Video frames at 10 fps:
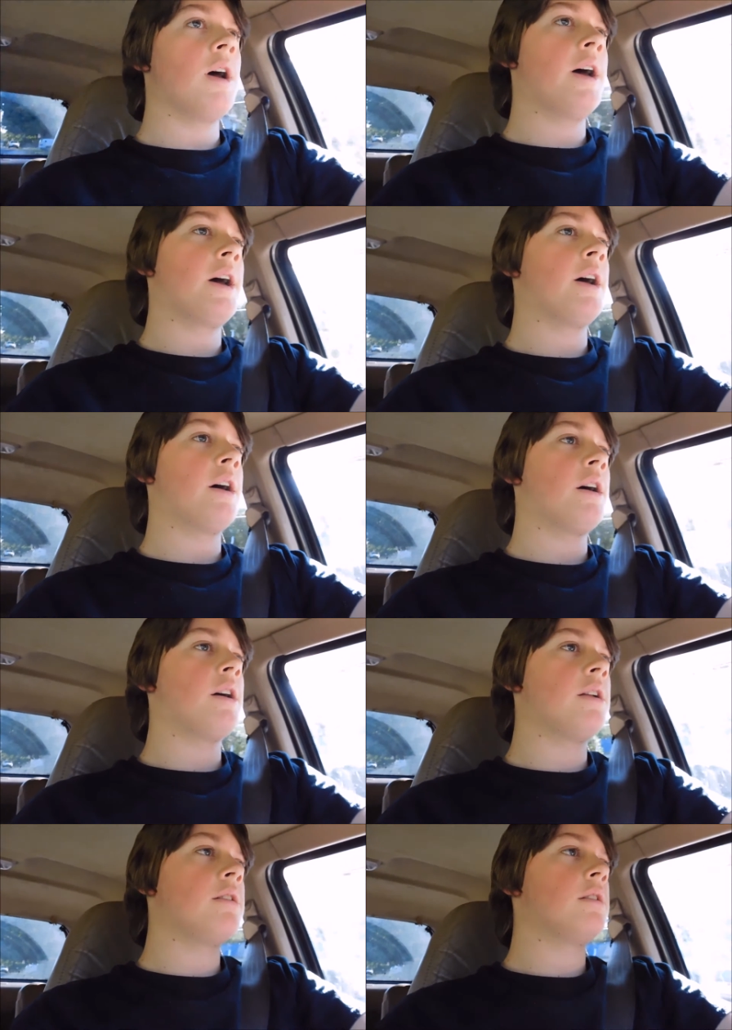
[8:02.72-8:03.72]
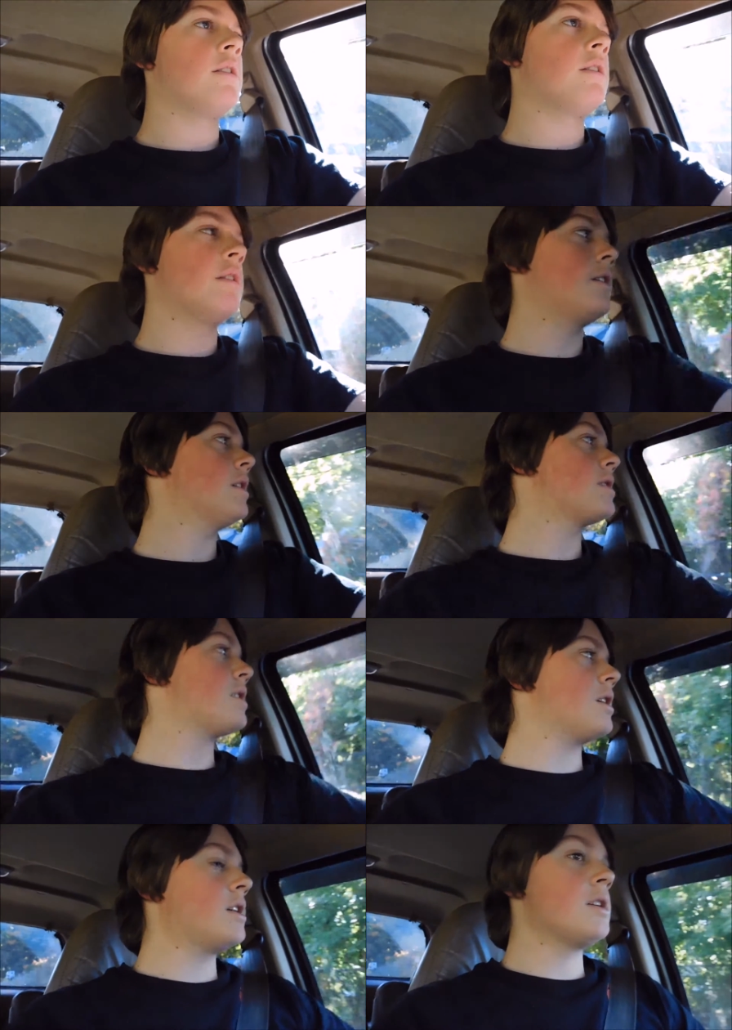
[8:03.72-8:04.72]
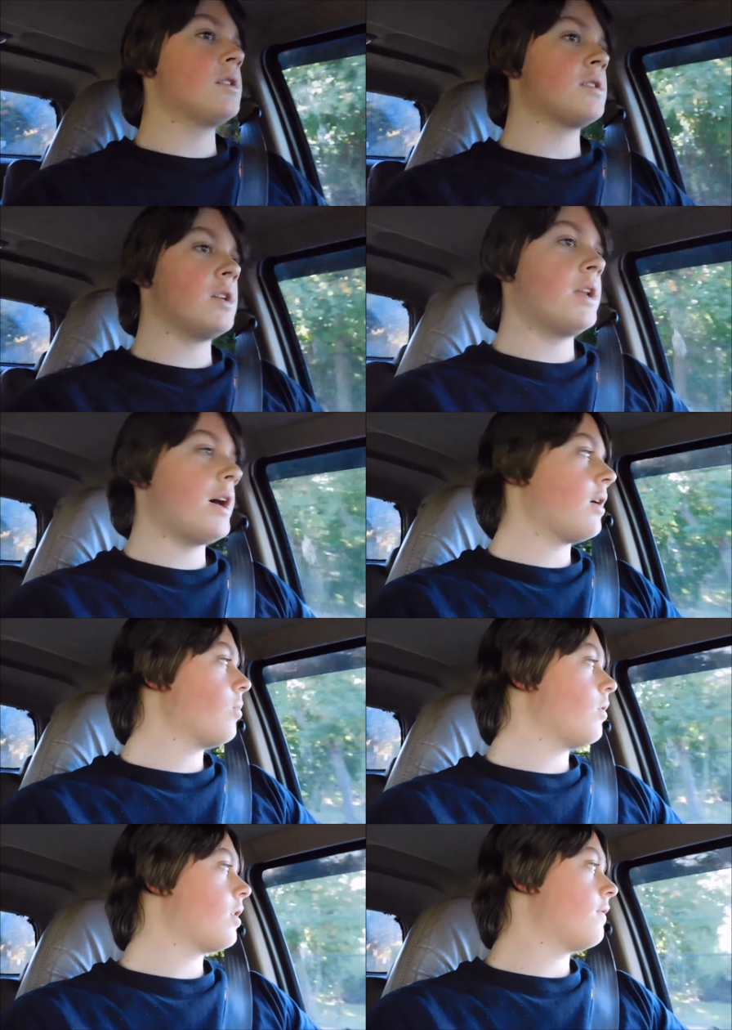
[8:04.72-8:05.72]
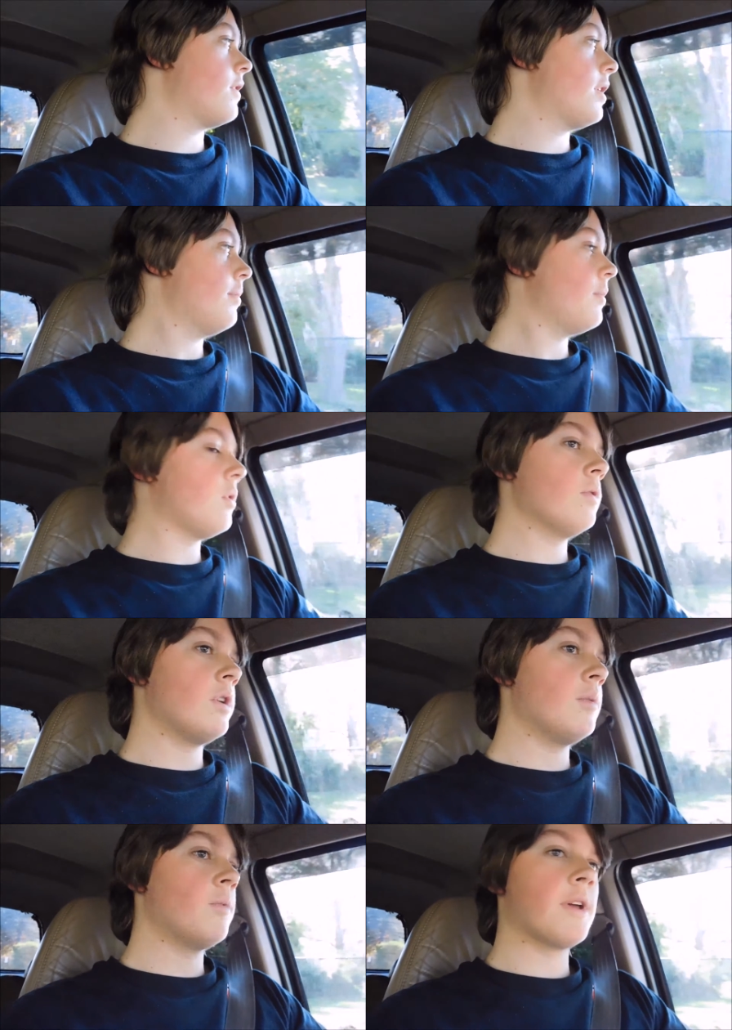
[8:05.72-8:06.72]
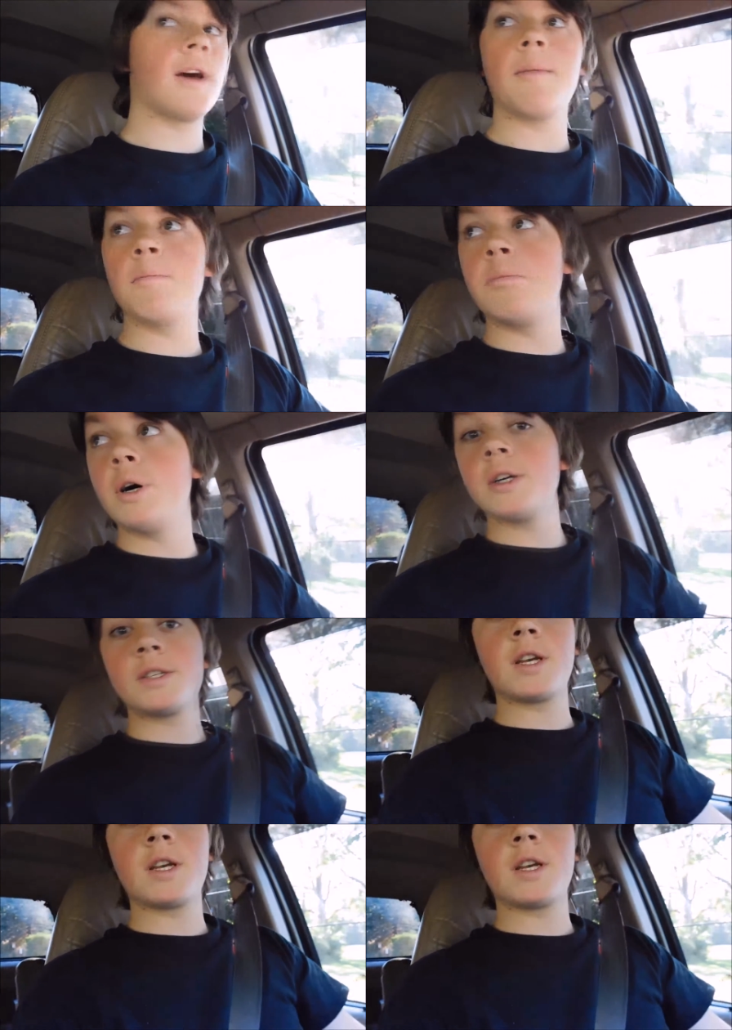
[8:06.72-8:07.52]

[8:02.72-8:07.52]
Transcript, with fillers: and this is now one of them. Hold up, we got a bus